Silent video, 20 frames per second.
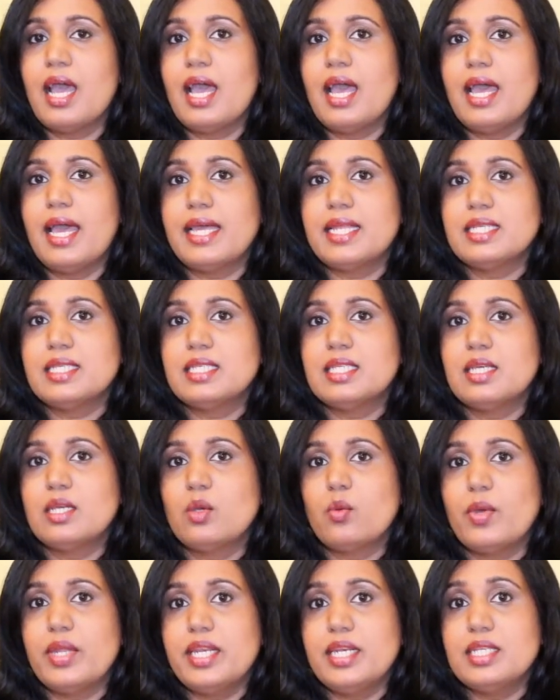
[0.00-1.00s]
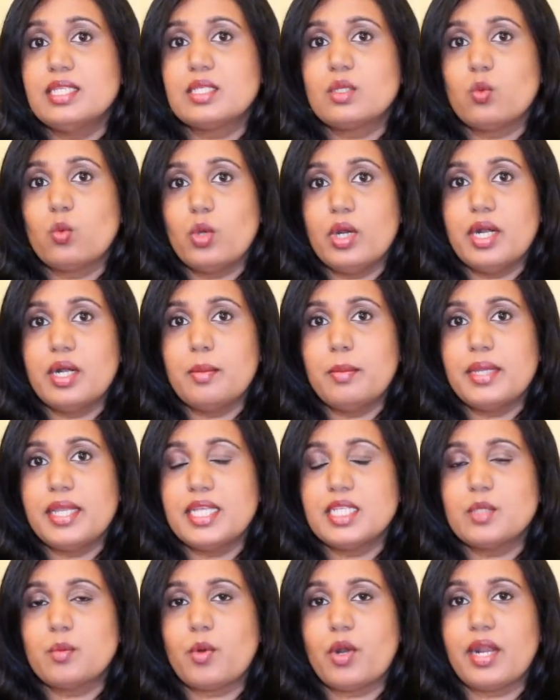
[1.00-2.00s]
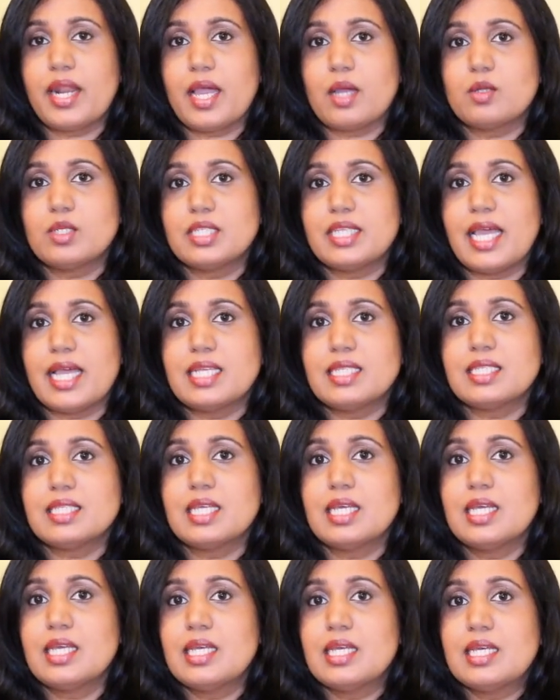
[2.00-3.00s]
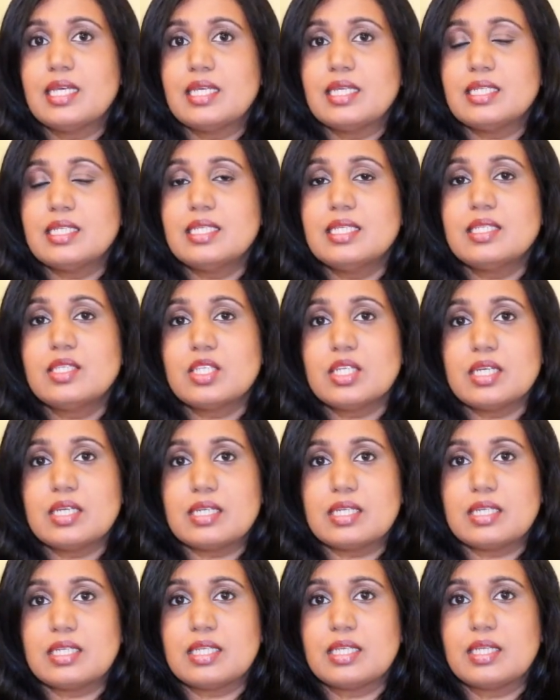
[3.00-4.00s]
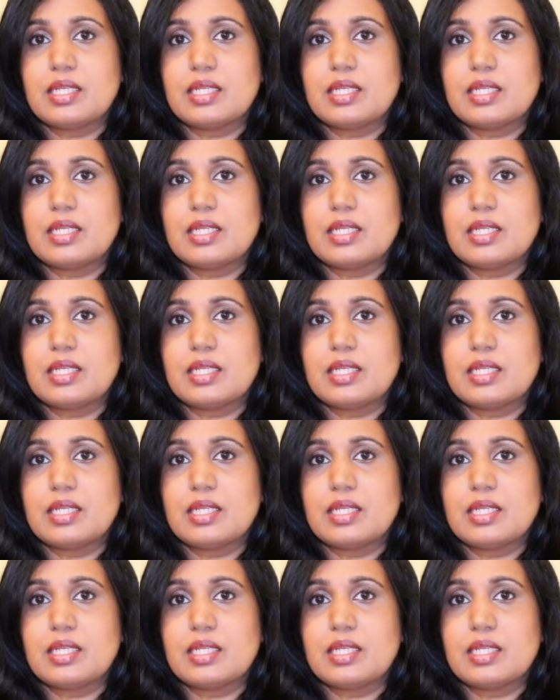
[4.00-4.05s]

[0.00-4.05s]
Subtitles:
and when it is a verb, it's pronounced as dessert.